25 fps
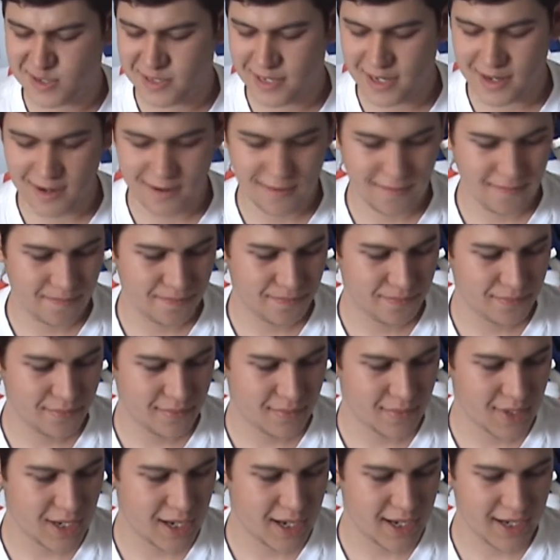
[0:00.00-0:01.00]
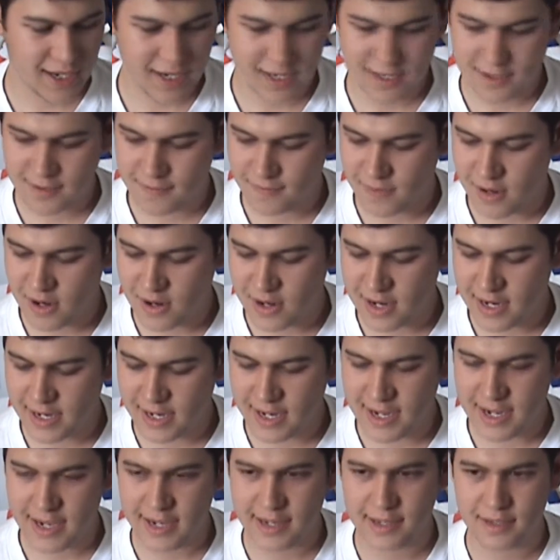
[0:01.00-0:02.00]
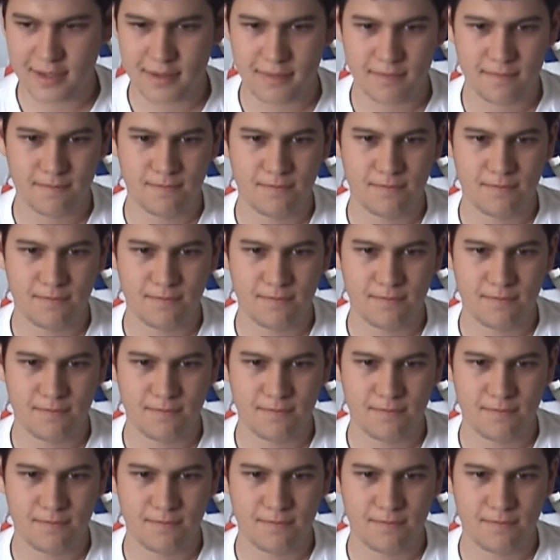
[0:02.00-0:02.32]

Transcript: So I guess verdict is